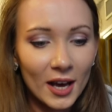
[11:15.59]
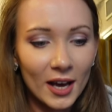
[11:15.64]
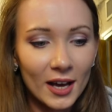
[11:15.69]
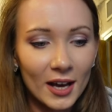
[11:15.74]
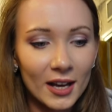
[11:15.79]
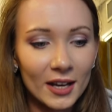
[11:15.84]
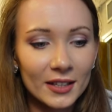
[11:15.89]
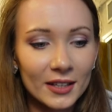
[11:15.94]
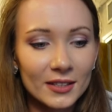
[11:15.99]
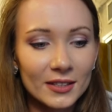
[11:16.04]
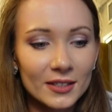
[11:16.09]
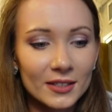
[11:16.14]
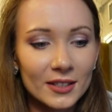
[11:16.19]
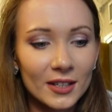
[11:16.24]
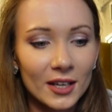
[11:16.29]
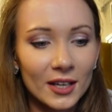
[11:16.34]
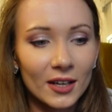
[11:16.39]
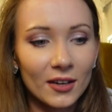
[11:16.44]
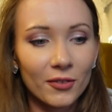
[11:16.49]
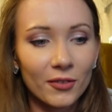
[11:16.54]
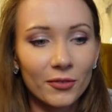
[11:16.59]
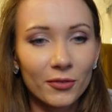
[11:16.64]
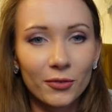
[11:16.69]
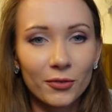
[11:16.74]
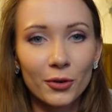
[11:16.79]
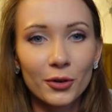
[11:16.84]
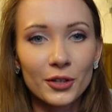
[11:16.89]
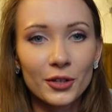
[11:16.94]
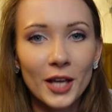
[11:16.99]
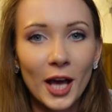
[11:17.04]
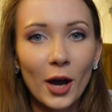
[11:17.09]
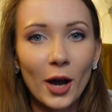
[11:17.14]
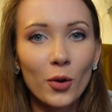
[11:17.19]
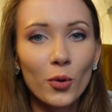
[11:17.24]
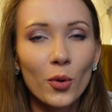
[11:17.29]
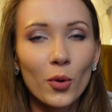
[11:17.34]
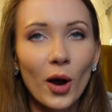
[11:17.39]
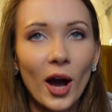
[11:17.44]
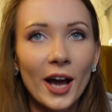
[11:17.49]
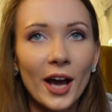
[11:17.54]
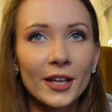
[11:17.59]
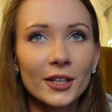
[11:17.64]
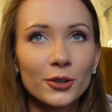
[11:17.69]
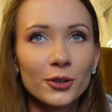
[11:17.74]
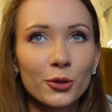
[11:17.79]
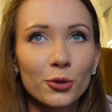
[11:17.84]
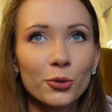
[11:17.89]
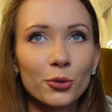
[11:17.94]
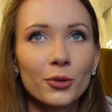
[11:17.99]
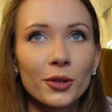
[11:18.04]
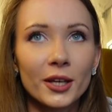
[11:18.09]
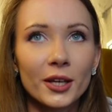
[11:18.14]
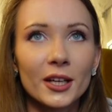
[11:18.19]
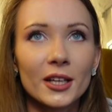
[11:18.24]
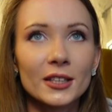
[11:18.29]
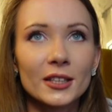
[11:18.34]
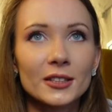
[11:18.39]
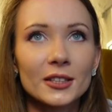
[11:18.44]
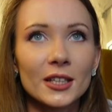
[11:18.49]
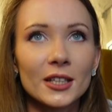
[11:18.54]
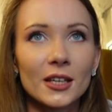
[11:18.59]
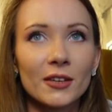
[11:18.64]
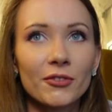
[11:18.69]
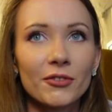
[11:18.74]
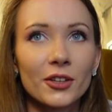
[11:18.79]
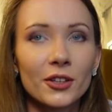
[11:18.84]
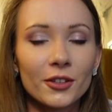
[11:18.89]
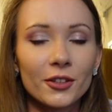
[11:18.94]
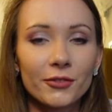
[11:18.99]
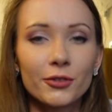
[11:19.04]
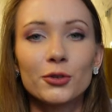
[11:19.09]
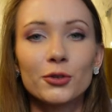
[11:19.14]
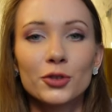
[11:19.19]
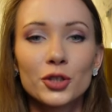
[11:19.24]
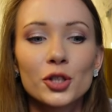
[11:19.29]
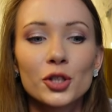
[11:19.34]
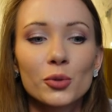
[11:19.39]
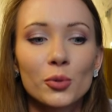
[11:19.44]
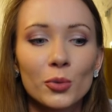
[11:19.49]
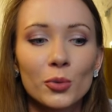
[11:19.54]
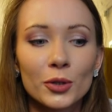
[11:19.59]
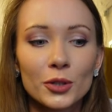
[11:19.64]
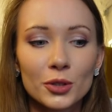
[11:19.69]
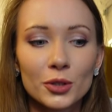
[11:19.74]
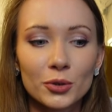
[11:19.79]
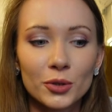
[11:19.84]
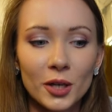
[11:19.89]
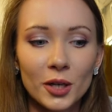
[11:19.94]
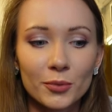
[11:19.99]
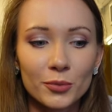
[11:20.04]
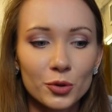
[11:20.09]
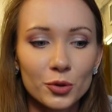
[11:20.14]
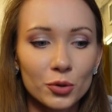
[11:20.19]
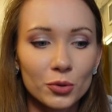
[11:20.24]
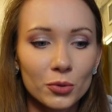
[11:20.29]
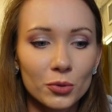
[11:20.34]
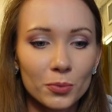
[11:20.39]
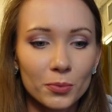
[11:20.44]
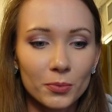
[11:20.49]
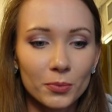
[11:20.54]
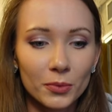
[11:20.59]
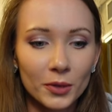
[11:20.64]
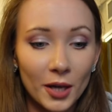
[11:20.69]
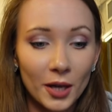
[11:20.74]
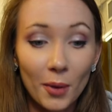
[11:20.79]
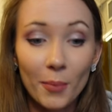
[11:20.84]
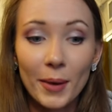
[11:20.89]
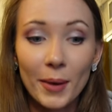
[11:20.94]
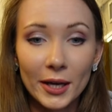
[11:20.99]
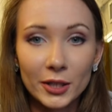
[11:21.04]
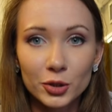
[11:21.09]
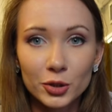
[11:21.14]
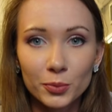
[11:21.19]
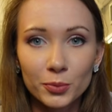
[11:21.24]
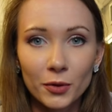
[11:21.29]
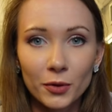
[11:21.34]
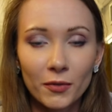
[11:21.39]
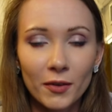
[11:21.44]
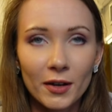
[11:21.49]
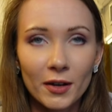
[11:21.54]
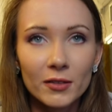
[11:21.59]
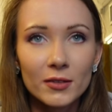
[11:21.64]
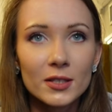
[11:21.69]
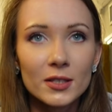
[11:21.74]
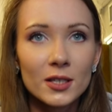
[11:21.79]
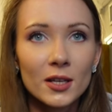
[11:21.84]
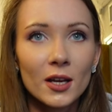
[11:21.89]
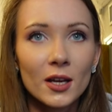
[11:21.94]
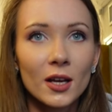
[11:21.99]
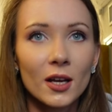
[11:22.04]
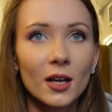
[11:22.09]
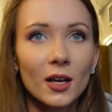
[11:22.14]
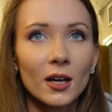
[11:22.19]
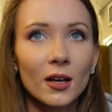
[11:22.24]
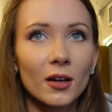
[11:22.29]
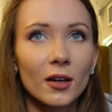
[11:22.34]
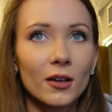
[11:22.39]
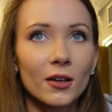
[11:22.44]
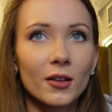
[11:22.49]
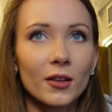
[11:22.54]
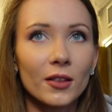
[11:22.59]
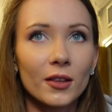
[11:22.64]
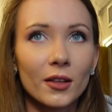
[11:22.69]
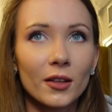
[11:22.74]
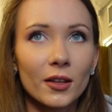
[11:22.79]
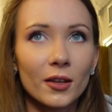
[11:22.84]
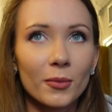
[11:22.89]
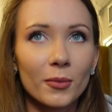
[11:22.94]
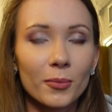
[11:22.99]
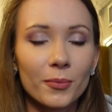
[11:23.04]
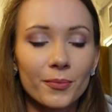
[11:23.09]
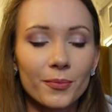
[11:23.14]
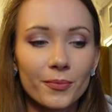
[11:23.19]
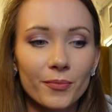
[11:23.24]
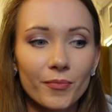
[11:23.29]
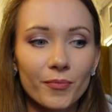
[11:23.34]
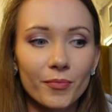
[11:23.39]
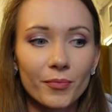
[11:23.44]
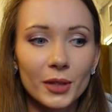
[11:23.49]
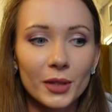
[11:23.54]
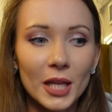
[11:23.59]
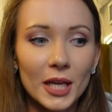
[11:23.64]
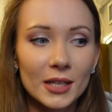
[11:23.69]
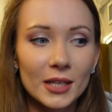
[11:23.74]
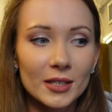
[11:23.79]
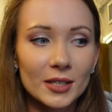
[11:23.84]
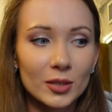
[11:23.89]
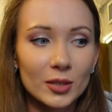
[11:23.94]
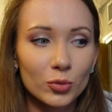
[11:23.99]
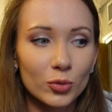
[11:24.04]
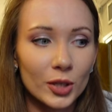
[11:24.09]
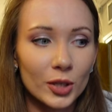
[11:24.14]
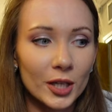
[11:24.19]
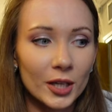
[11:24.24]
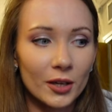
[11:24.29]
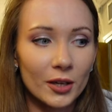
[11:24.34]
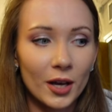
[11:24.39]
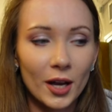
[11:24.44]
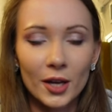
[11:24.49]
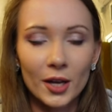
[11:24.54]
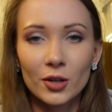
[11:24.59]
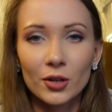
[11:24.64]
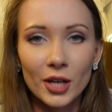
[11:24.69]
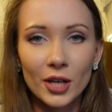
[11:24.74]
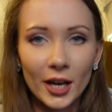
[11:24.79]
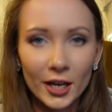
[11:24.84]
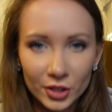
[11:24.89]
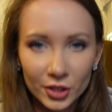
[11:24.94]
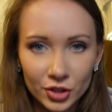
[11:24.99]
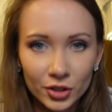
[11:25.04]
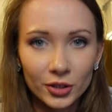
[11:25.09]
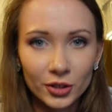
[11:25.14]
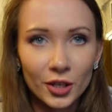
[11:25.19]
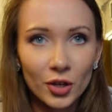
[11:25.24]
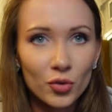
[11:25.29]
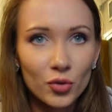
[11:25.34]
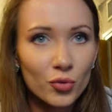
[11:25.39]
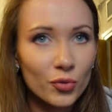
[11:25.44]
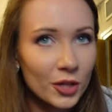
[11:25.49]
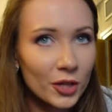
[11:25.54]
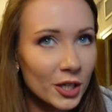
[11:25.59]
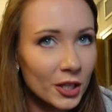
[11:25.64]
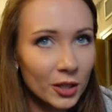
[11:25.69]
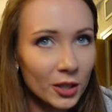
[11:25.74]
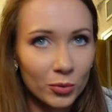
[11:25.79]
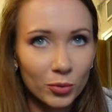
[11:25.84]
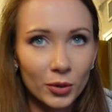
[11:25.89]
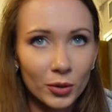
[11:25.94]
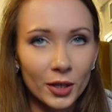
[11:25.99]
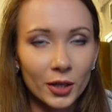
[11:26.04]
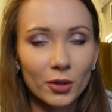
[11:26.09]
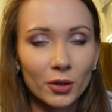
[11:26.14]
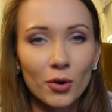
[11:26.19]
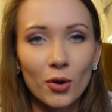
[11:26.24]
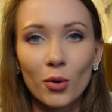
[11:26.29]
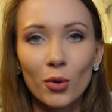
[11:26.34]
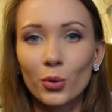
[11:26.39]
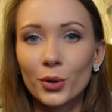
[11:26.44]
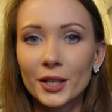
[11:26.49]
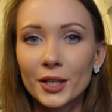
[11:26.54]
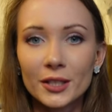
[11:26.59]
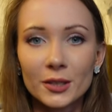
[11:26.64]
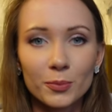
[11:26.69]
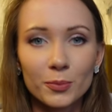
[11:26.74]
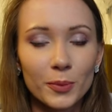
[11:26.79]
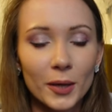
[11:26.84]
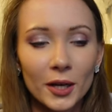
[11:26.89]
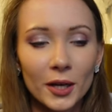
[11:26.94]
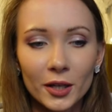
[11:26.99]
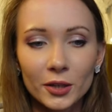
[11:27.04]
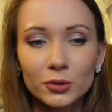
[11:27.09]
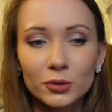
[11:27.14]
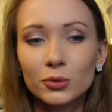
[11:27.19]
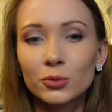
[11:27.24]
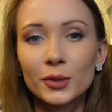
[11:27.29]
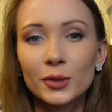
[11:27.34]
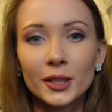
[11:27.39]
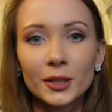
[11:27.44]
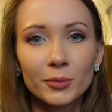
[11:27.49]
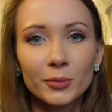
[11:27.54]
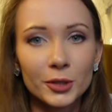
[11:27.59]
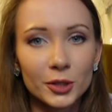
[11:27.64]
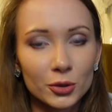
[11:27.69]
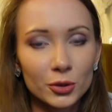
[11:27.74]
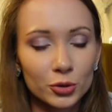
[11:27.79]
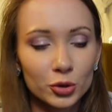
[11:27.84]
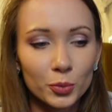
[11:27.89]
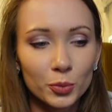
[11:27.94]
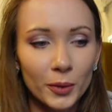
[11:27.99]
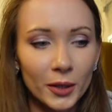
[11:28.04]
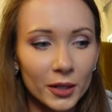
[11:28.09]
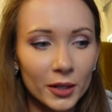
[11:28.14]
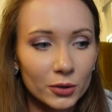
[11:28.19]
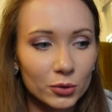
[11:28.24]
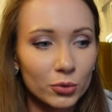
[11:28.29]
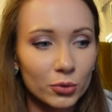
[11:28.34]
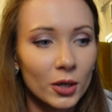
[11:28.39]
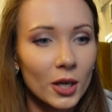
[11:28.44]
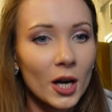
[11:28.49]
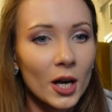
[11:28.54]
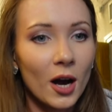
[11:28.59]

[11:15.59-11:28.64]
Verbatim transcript: And for now I know that if in the future want to come to come back to Provence the place where I actually really want to go is Paradou and Bistro du Paradou.